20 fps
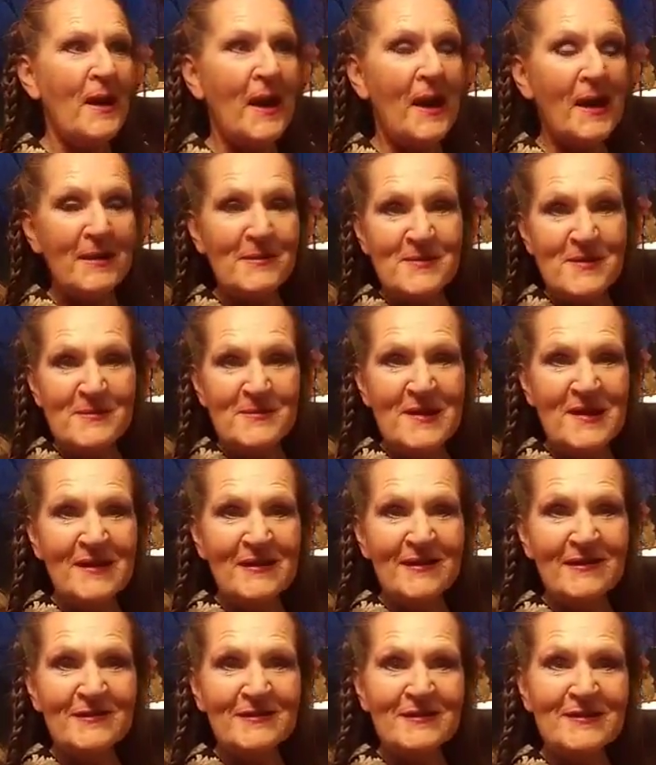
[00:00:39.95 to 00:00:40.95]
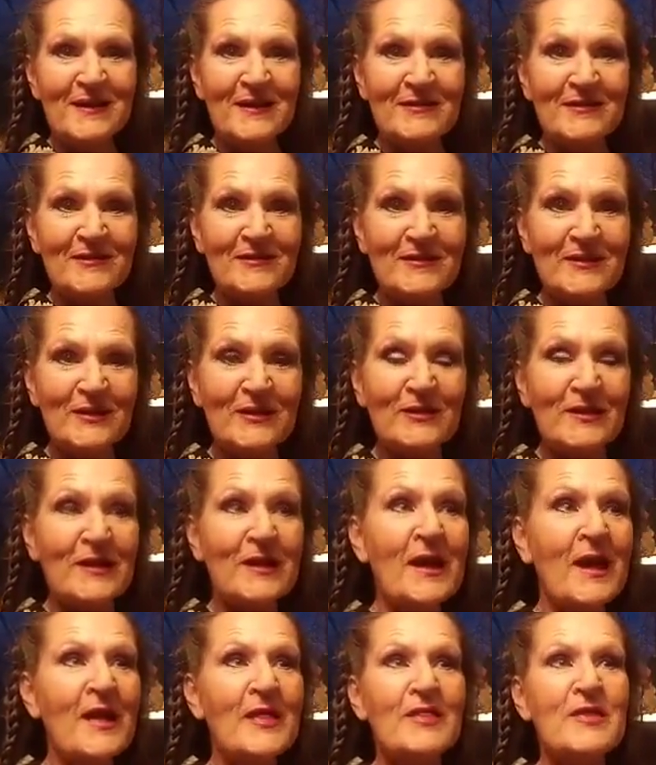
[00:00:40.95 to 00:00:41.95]
how to be me isn't necessarily
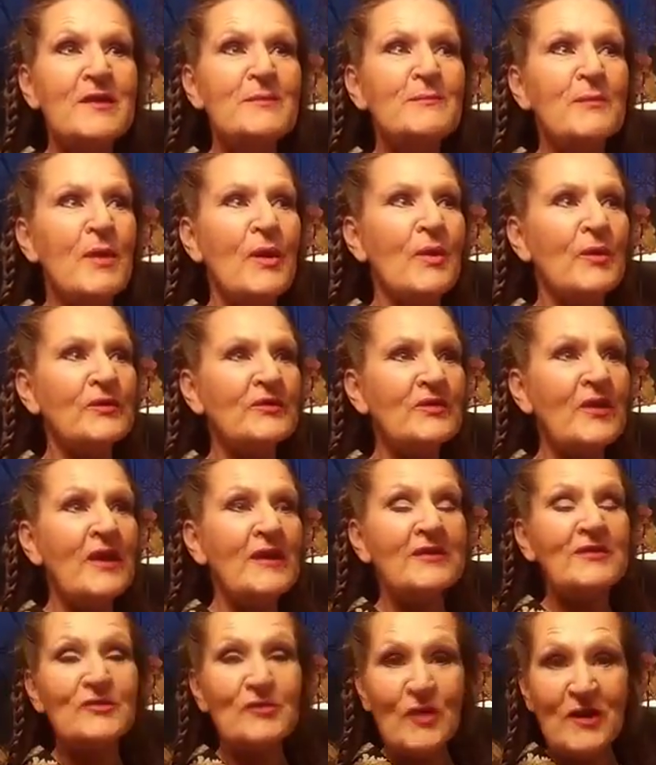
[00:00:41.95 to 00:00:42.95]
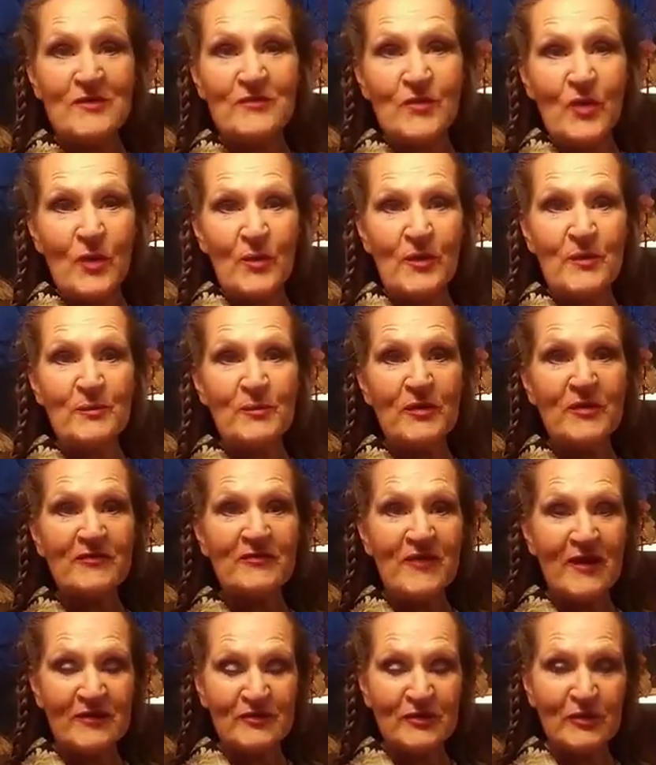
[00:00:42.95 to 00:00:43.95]
the most straightforward
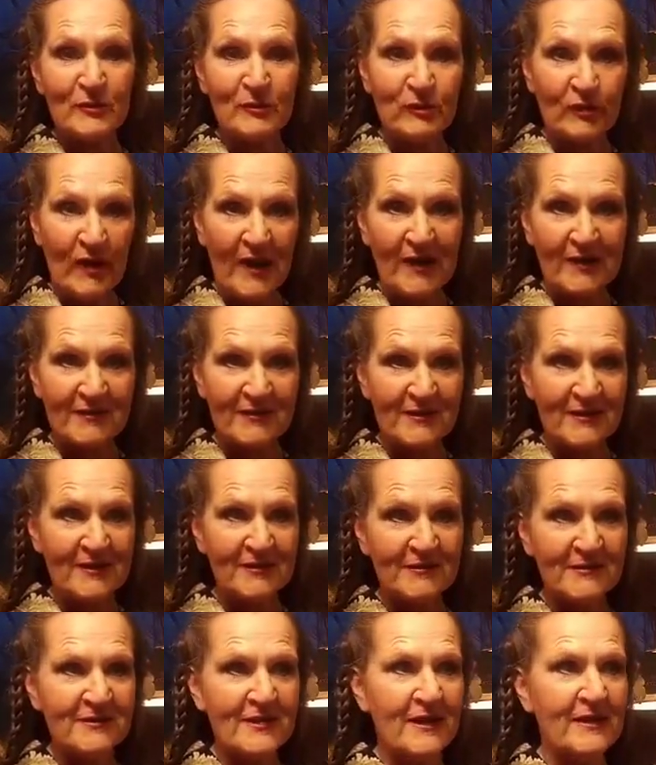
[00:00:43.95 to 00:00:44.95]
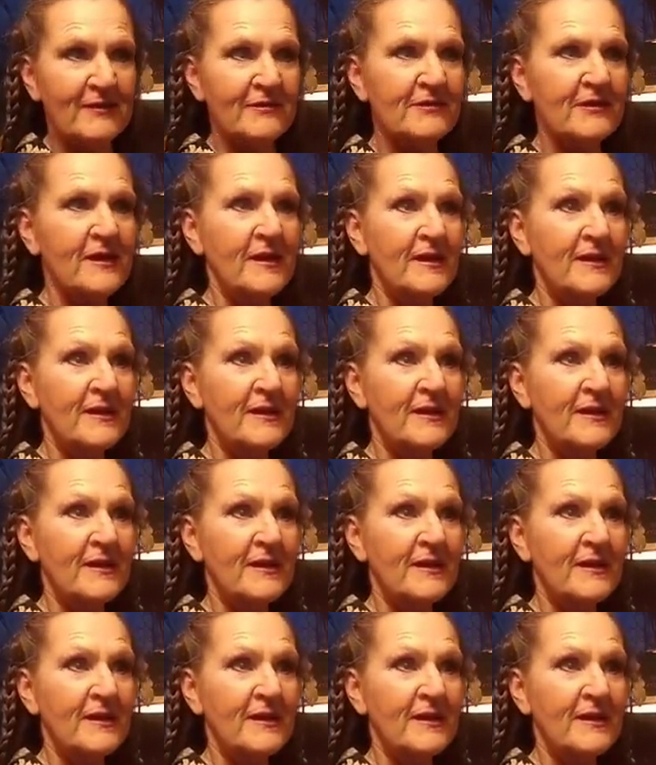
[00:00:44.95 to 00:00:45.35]
professional brand these days.